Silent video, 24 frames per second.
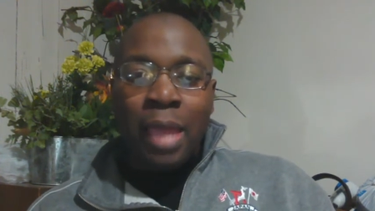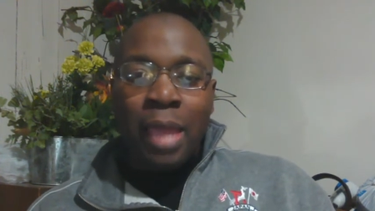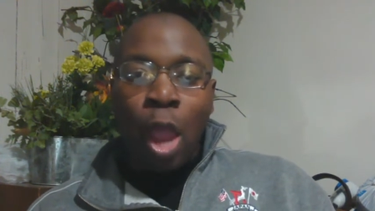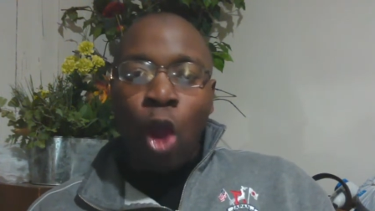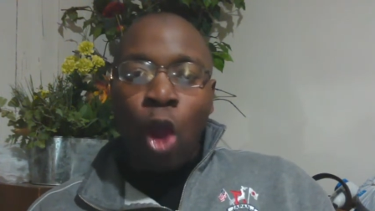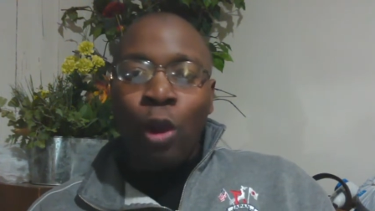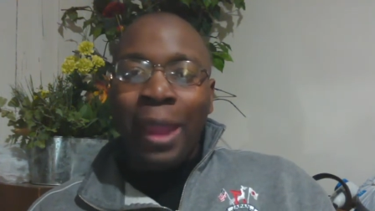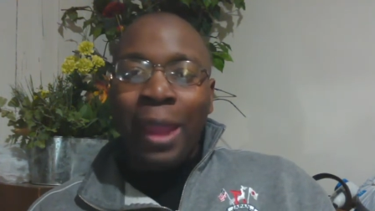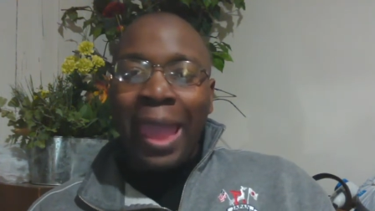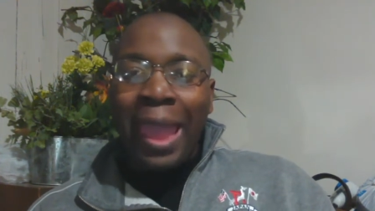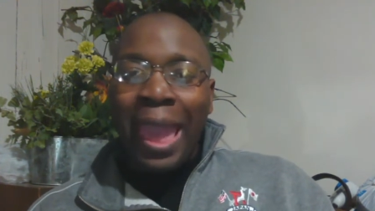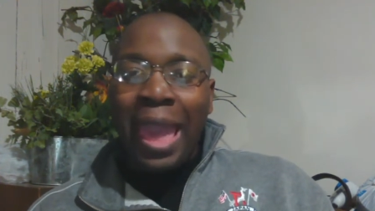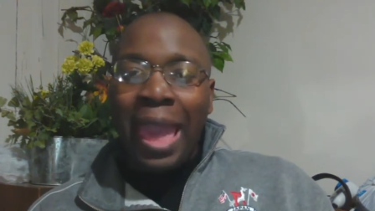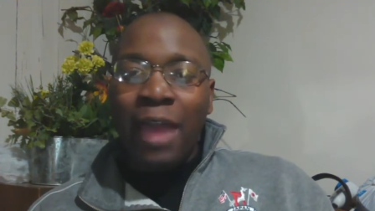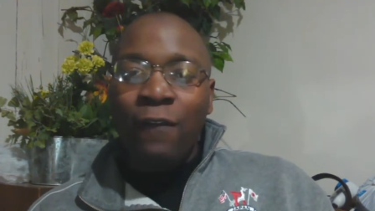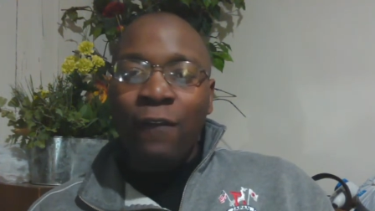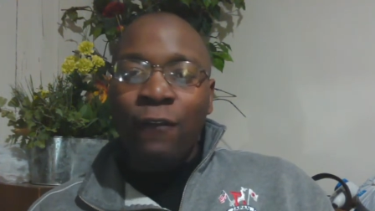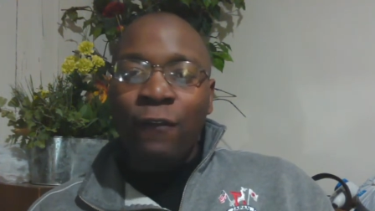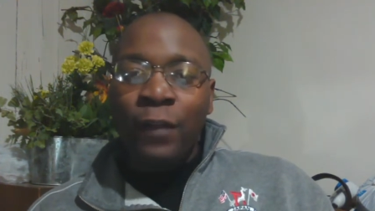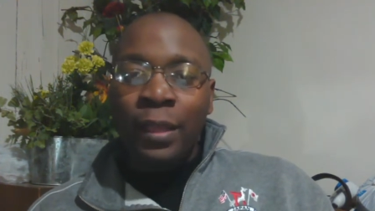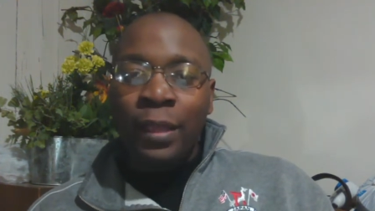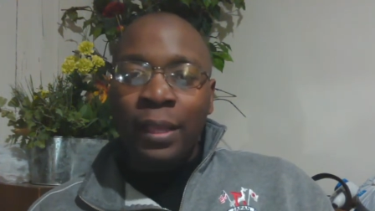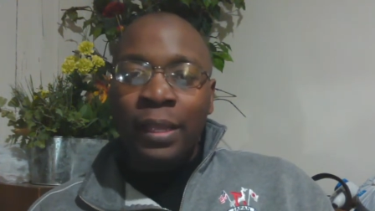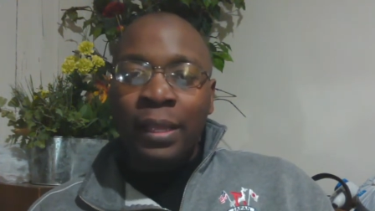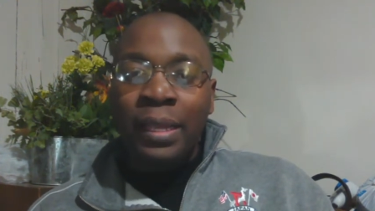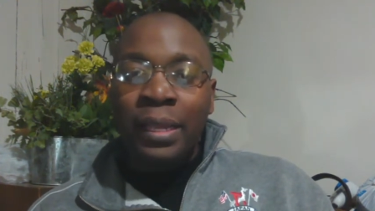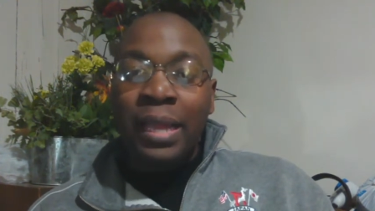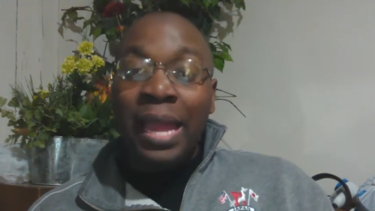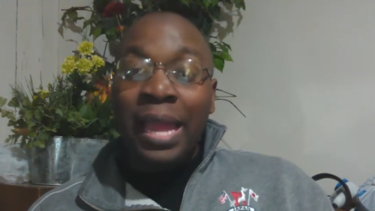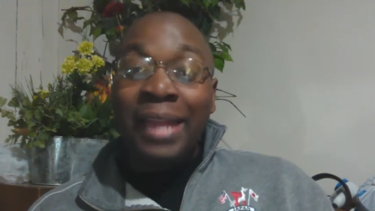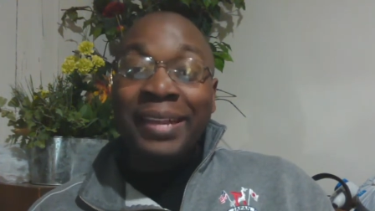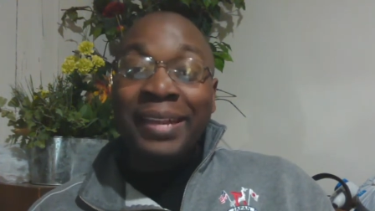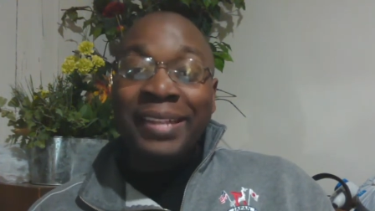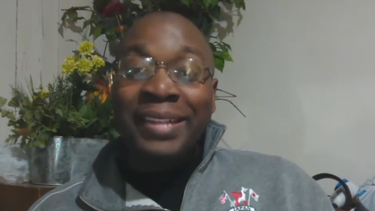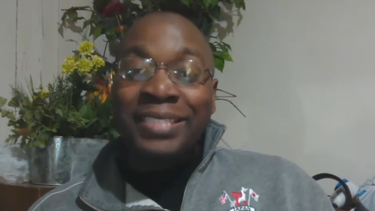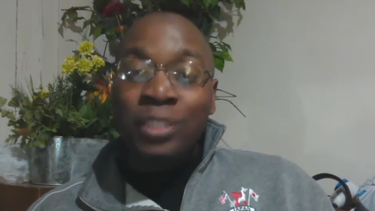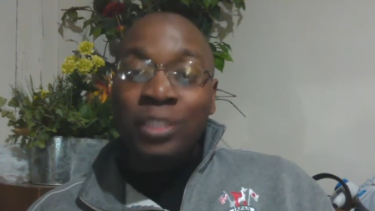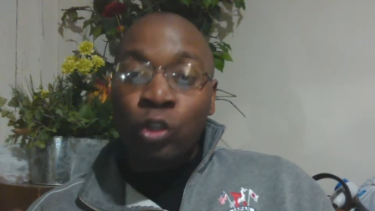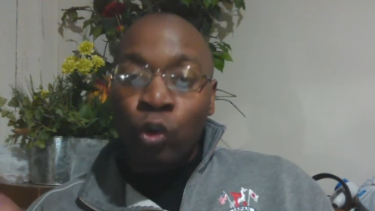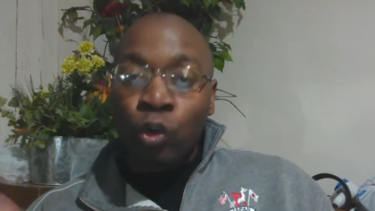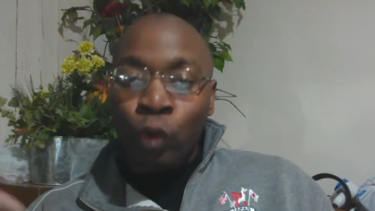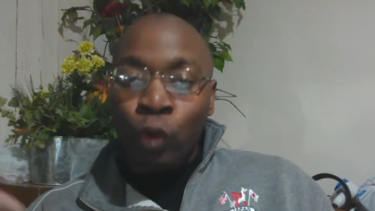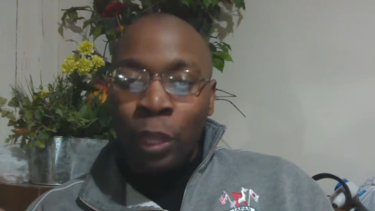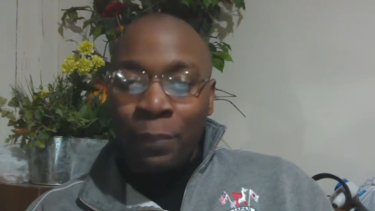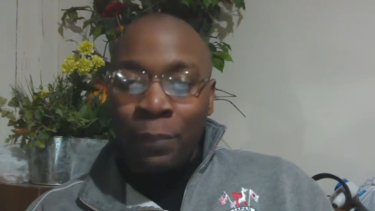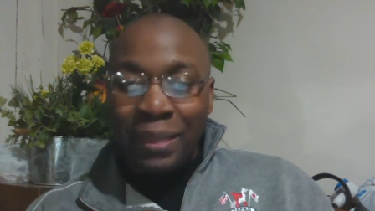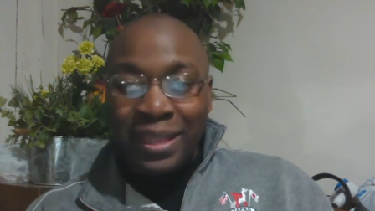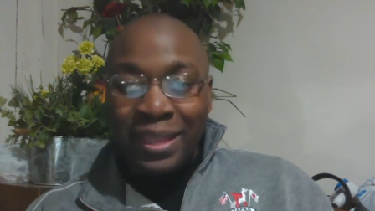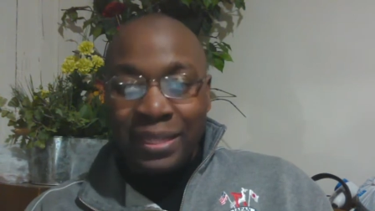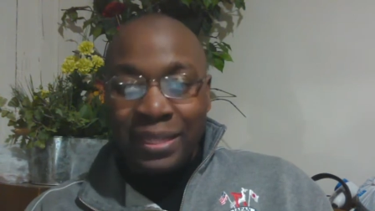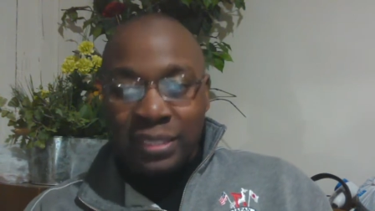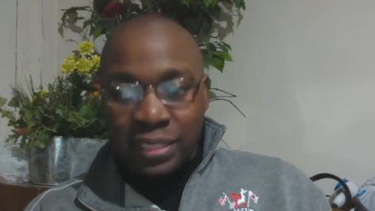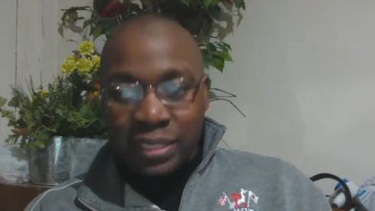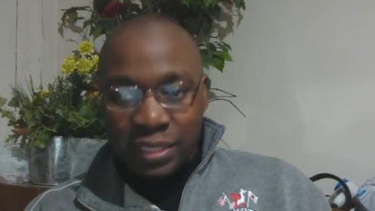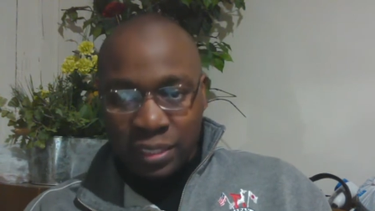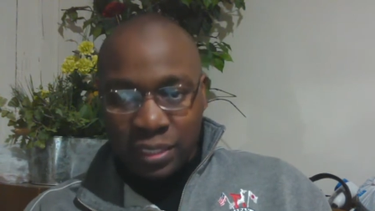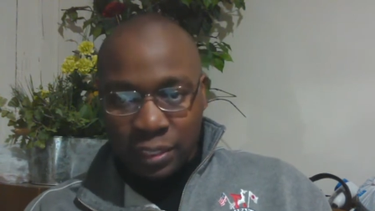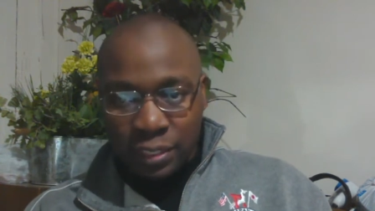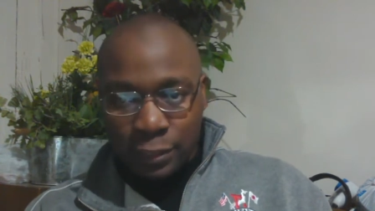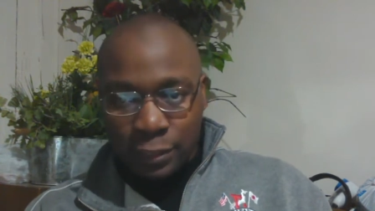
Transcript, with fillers: are having a disagreement.